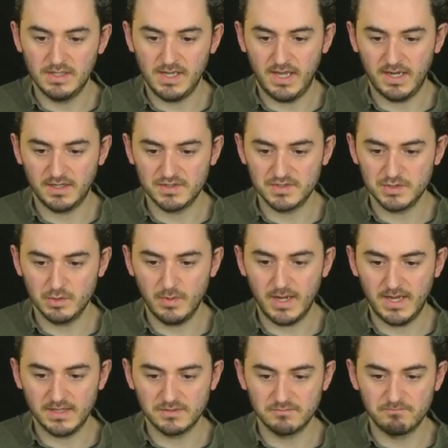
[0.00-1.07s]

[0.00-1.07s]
x squared.